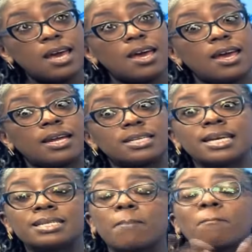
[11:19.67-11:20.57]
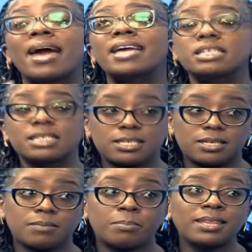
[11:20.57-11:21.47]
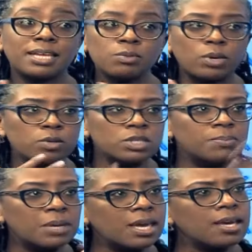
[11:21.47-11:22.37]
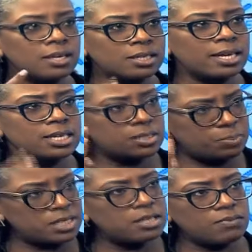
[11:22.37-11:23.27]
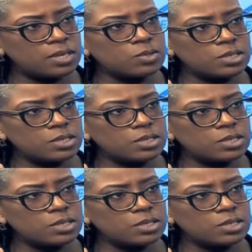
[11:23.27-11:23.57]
and it might. By then, we're not speaking in like specifics.